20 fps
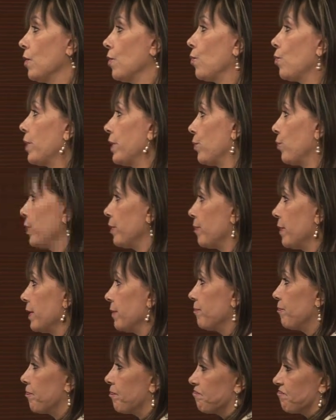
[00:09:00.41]
where
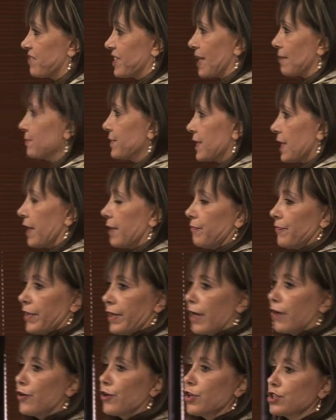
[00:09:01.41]
women sometimes
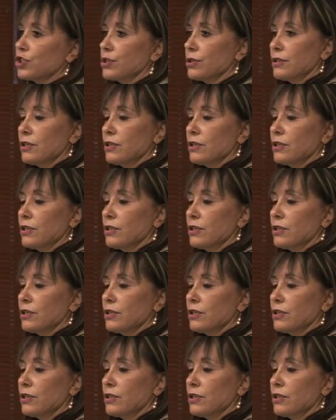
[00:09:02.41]
they are not